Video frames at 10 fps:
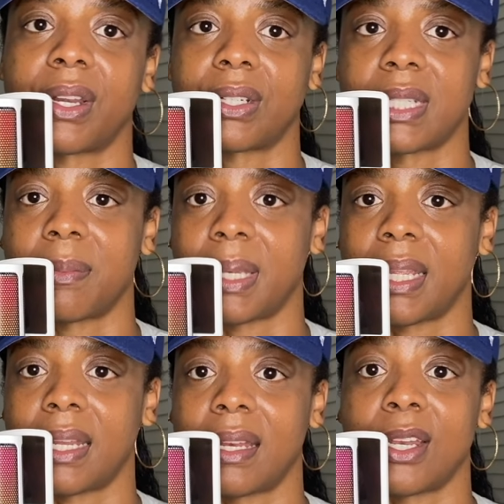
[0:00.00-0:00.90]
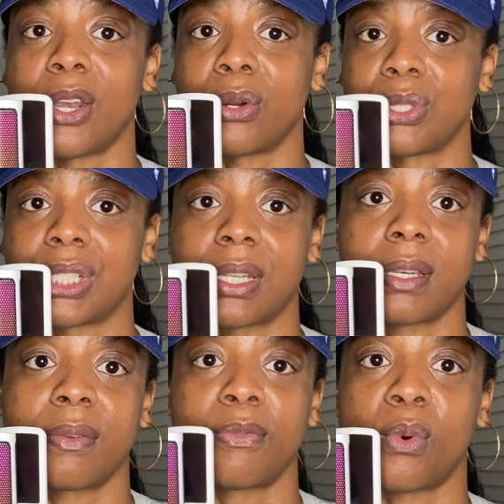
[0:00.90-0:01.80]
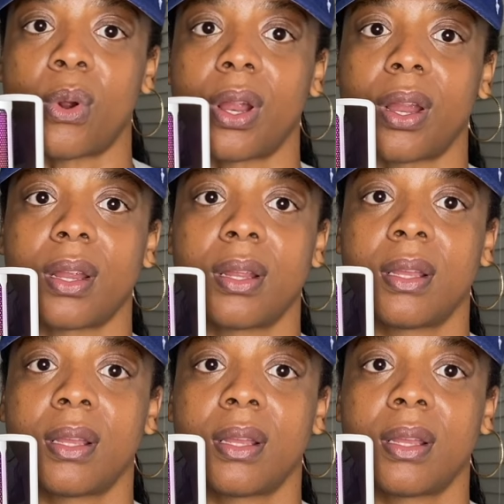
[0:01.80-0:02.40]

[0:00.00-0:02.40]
that our team needed in Notion for,